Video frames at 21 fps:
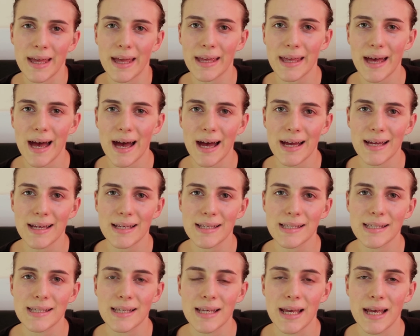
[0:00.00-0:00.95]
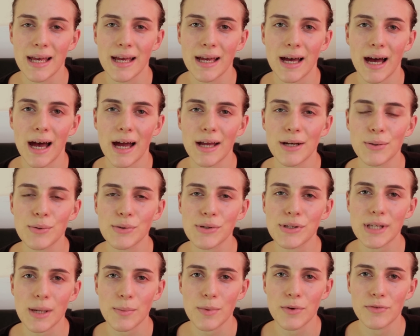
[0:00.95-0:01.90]
Hey guys, I know
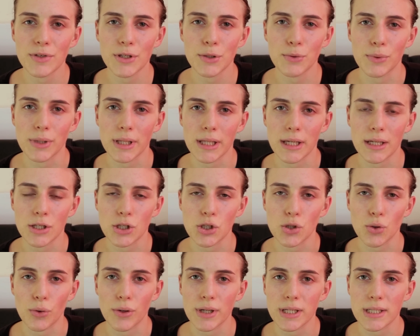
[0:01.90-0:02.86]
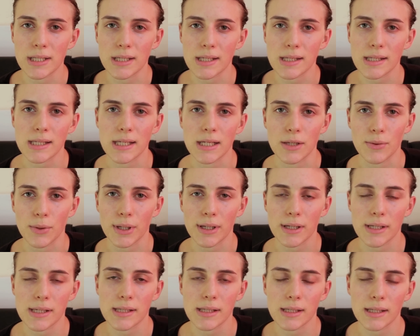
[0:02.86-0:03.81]
some of you really enjoyed the
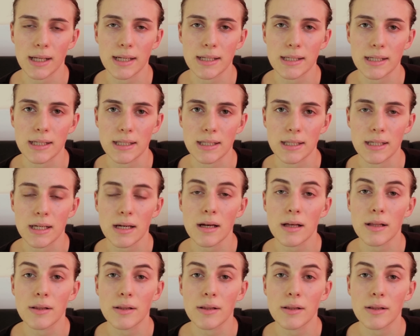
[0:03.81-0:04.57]
series that I did